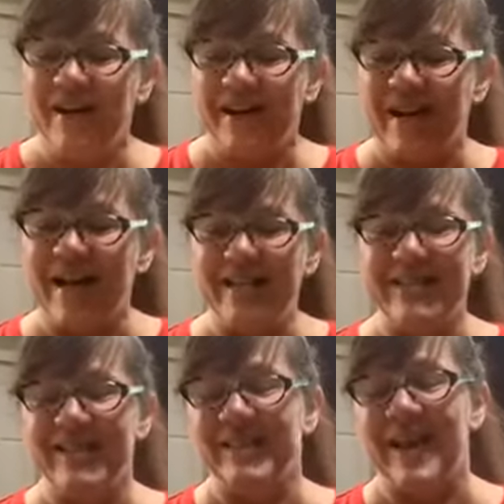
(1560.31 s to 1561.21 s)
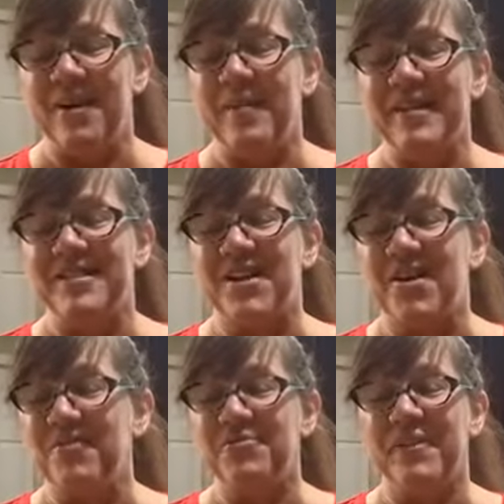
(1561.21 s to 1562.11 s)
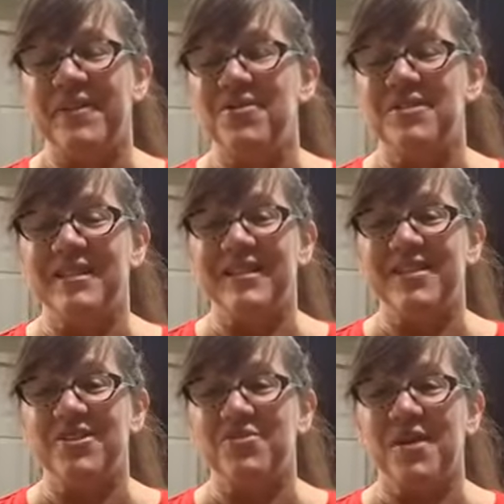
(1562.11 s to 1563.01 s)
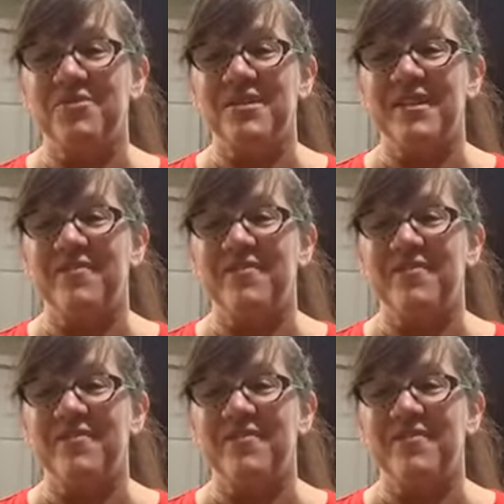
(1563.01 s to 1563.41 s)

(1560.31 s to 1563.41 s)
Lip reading: guys, that'll be served with those delicious roasted